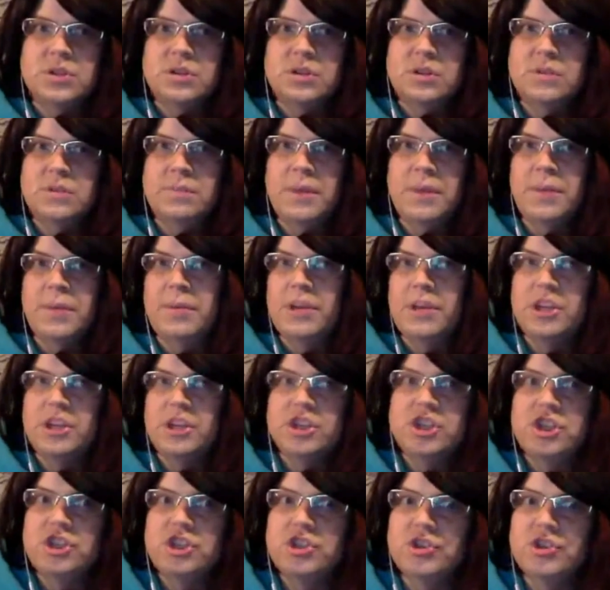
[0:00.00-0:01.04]
maybe
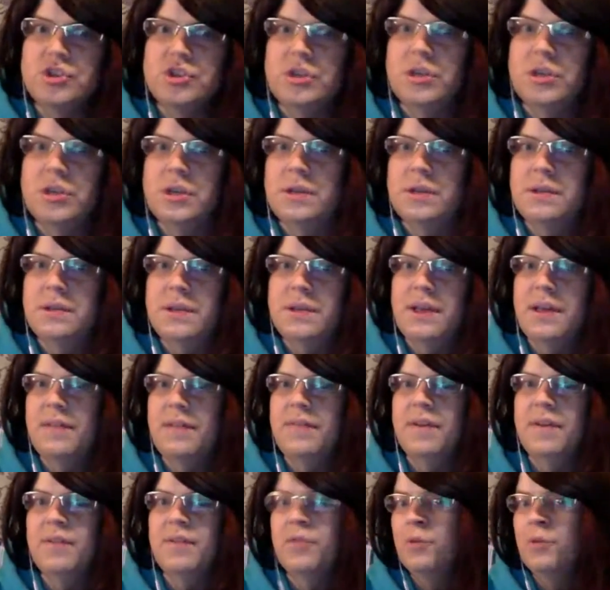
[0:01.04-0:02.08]
she shouldn't have
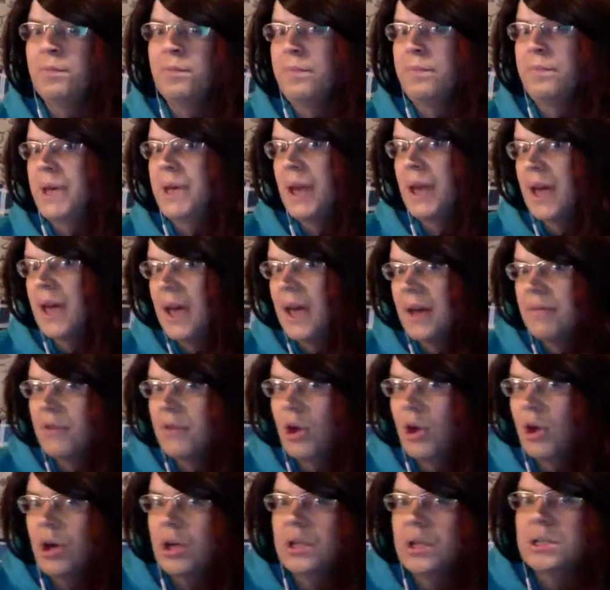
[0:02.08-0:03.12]
ever been a
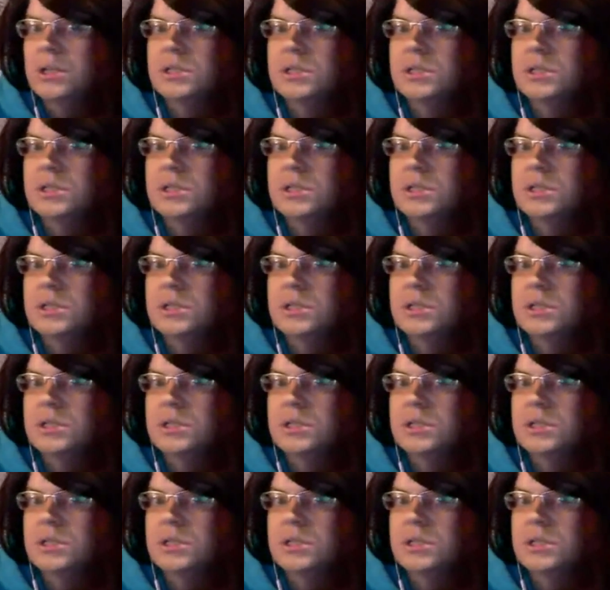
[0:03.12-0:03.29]
have-not.